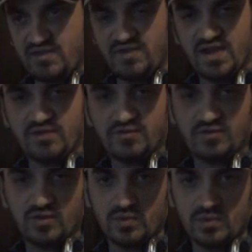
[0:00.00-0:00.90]
the fact that they found
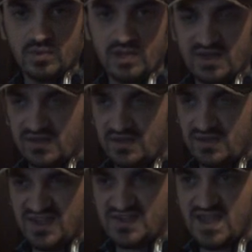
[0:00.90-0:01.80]
a fruit
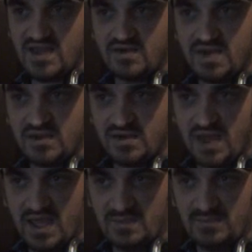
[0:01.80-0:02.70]
in this area
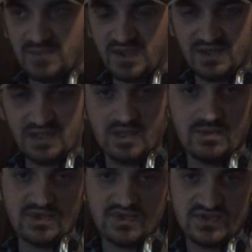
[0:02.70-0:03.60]
that
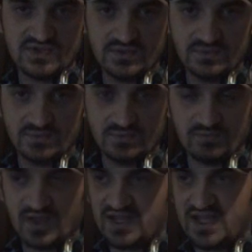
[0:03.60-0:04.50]
lowers
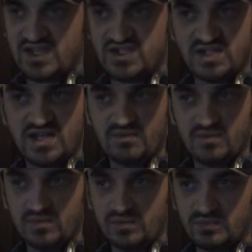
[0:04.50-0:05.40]
radiation
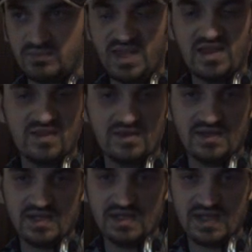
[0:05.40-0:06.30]
levels better
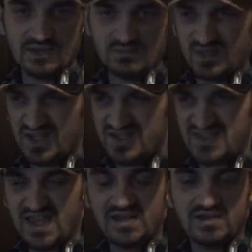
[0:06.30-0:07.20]
than the
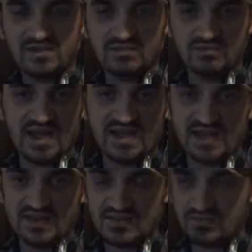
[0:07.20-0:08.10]
like your standard
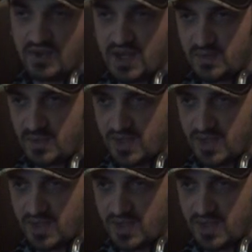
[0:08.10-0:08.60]
Rad-X and